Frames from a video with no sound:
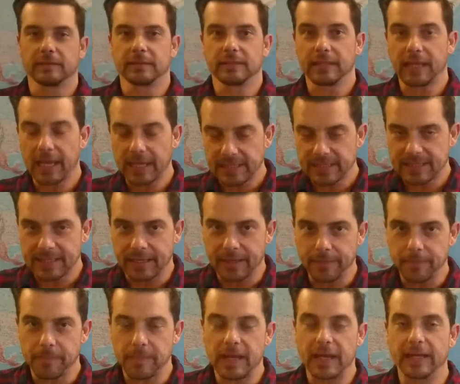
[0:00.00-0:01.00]
Next
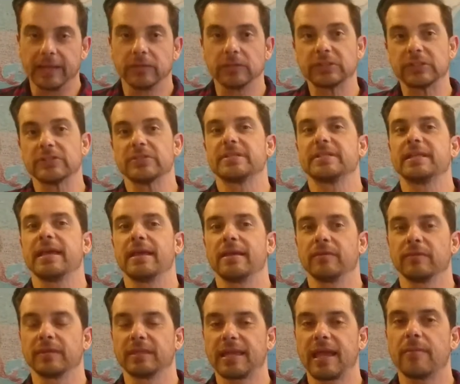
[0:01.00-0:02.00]
up, and also staying
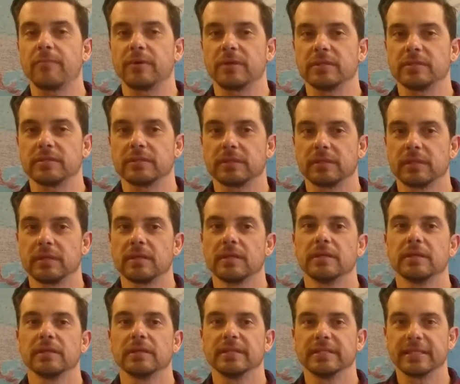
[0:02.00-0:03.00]
with cameras,
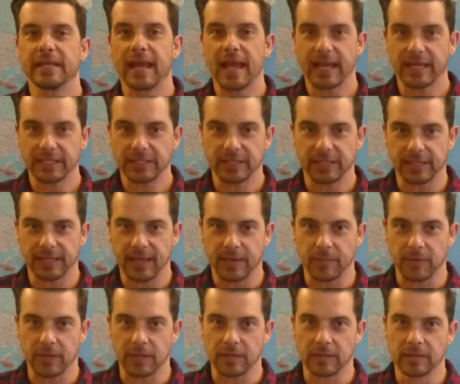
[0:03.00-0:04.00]
is an action
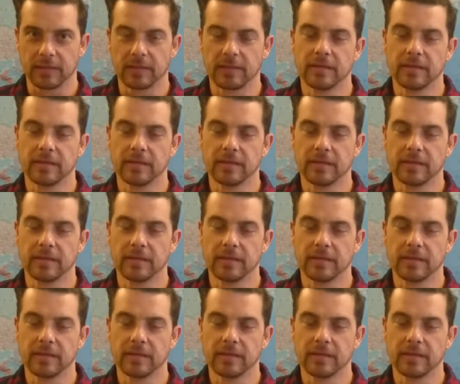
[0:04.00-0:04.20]
camera.